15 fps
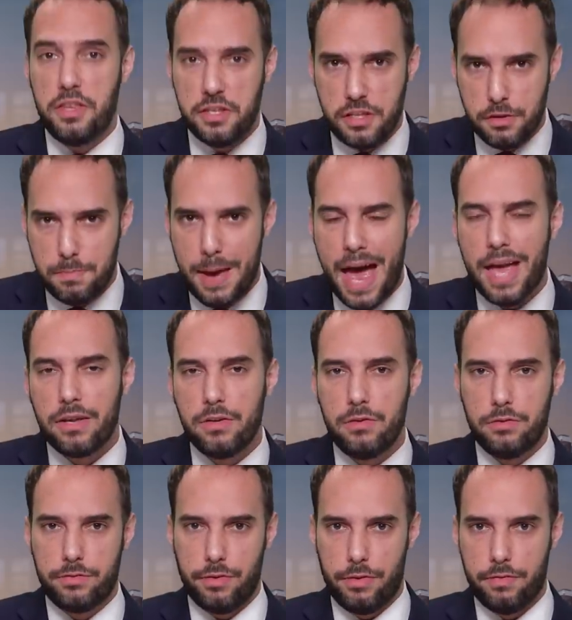This is bad
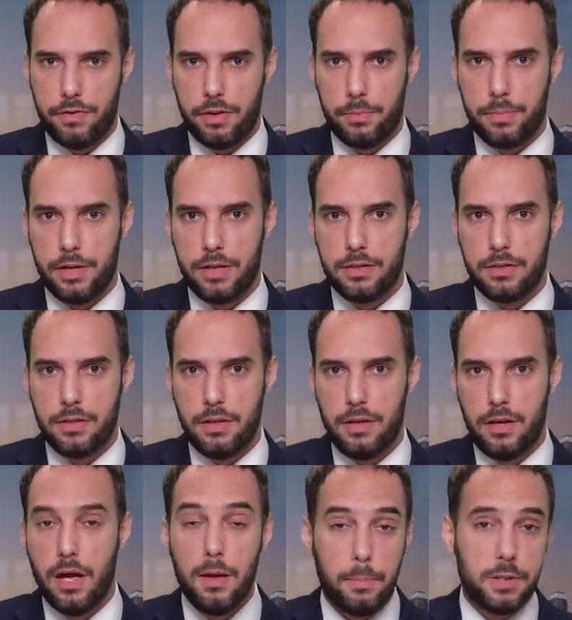news for the Philippines,
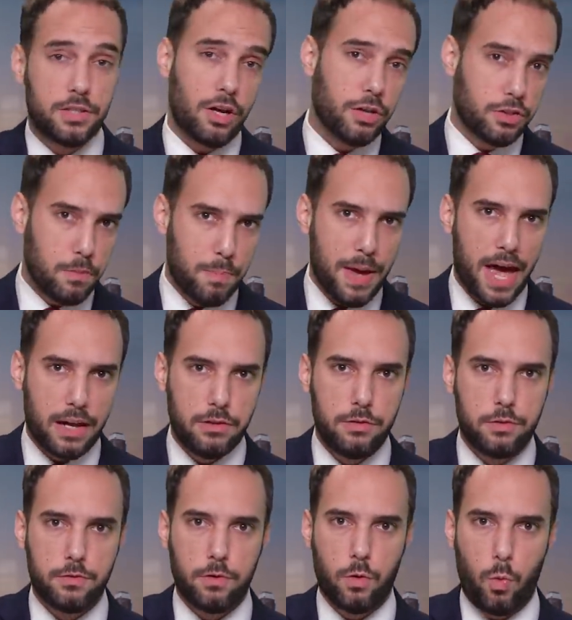but it's also bad
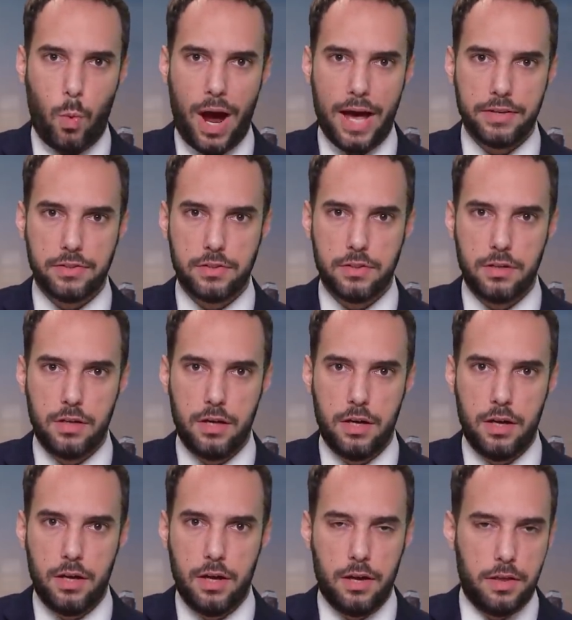news for the West.
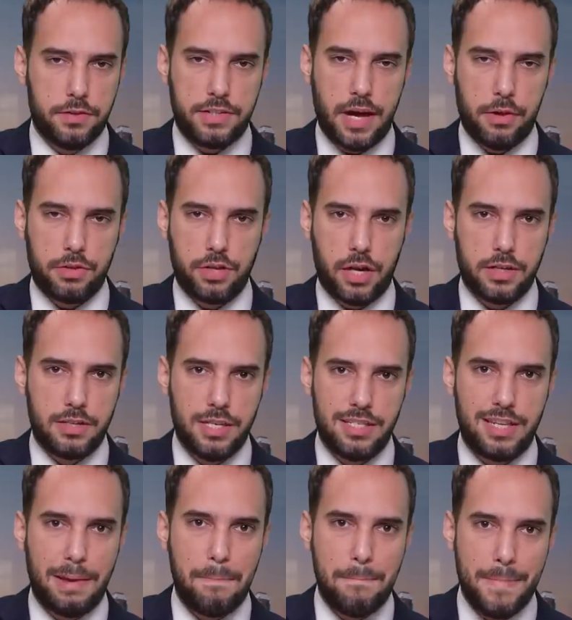The South China Sea
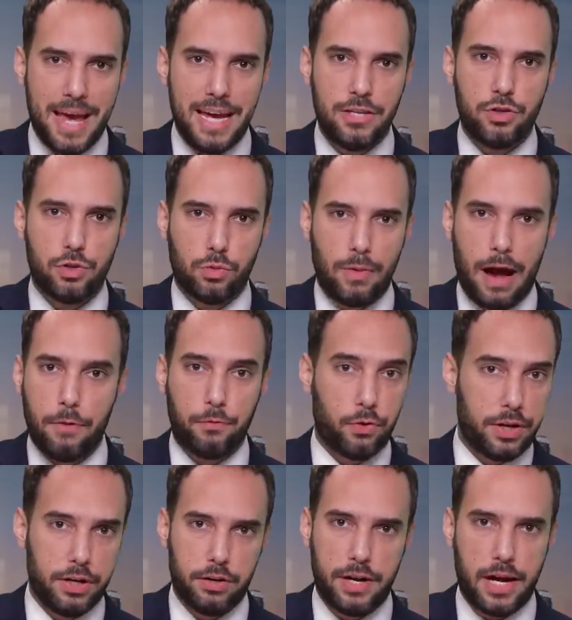is a major route for
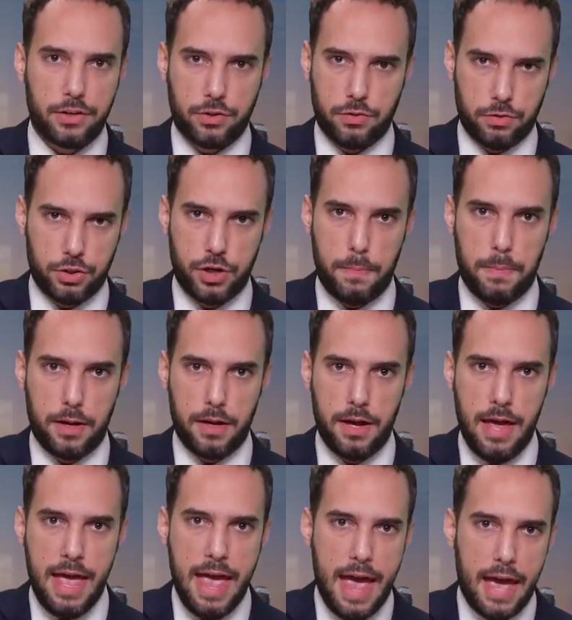international shipping,
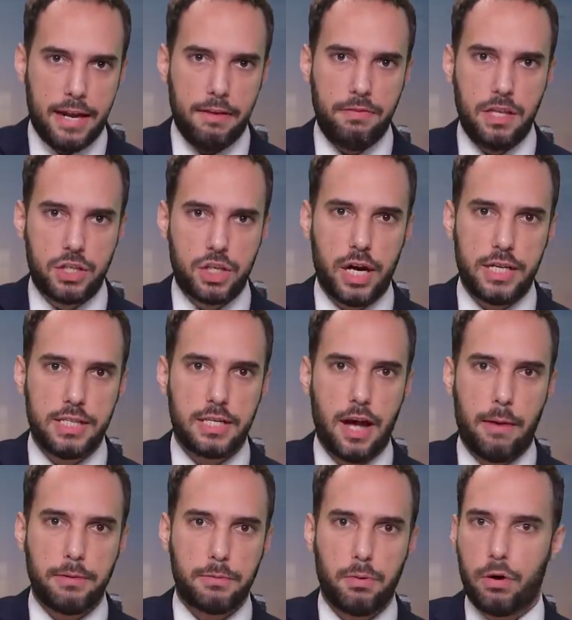and if the Chinese
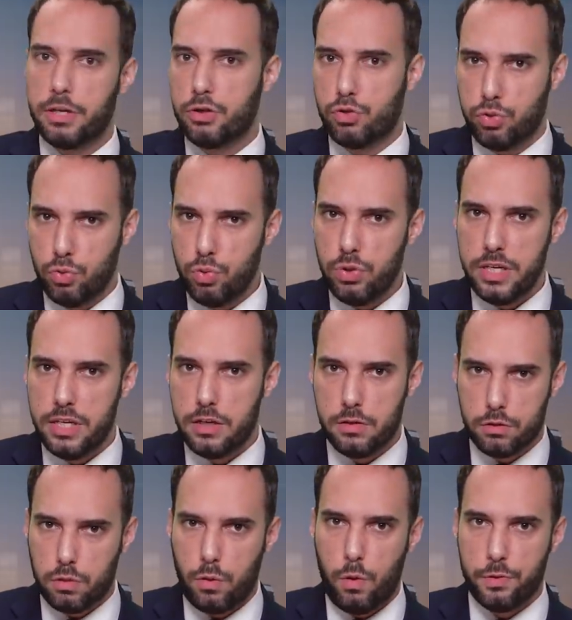Communist Party truly
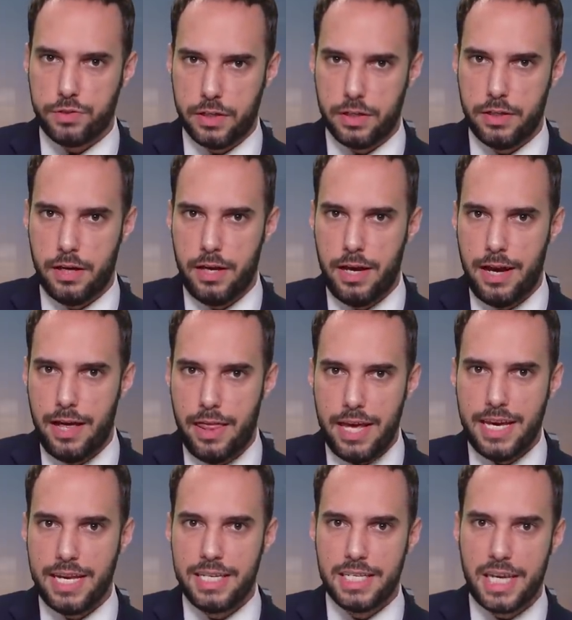controls it, they
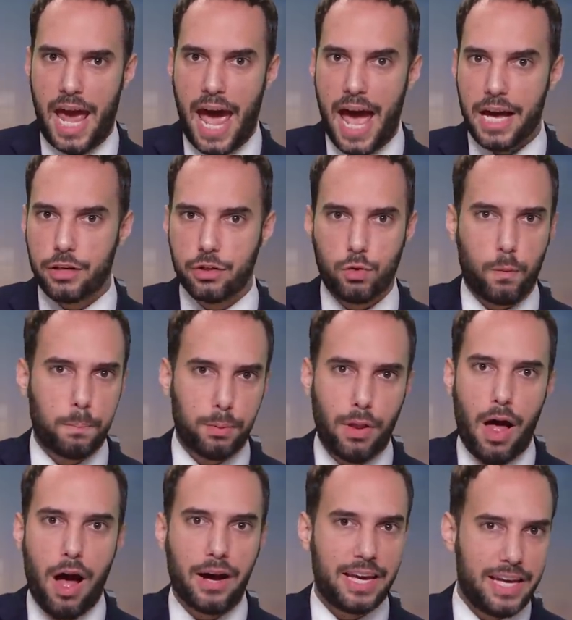can tax or
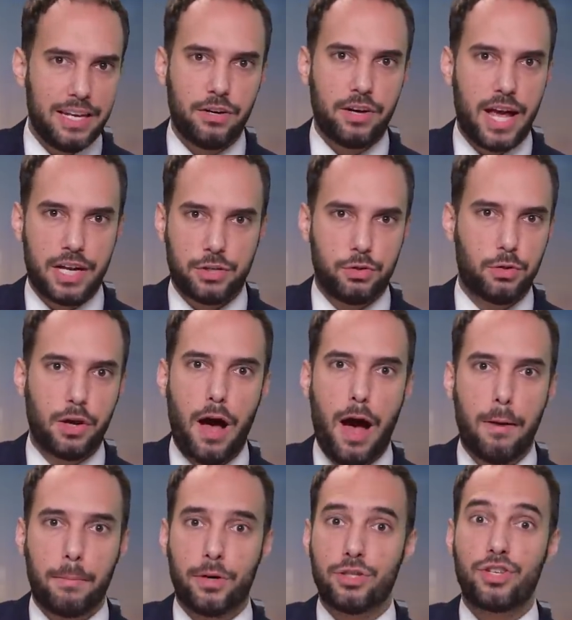block international
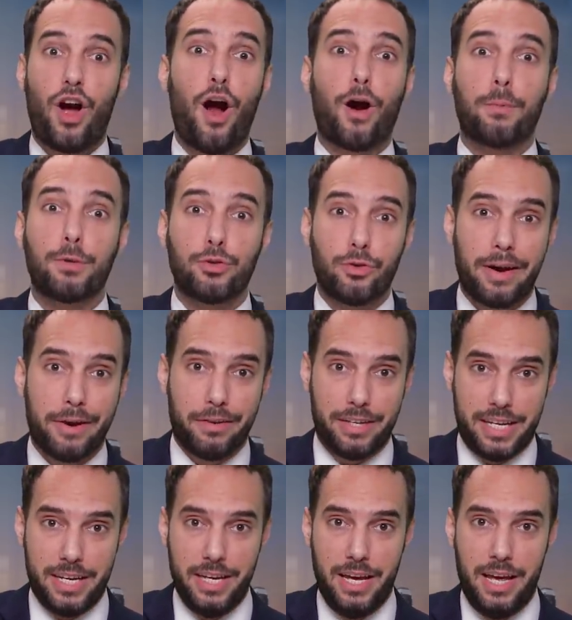commerce
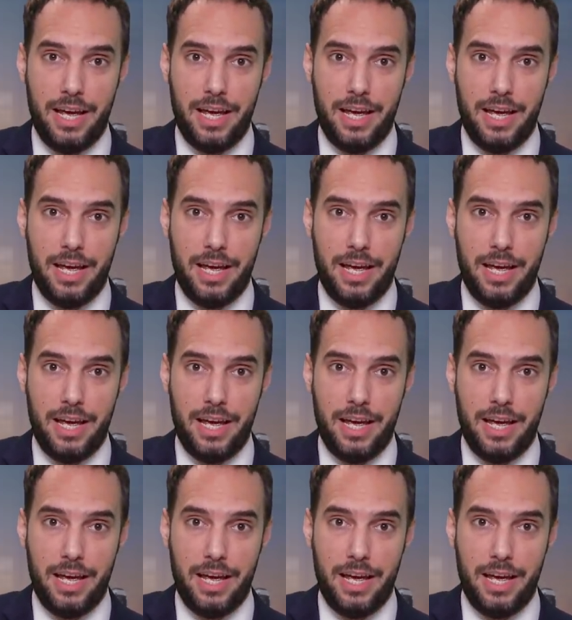arbitrarily.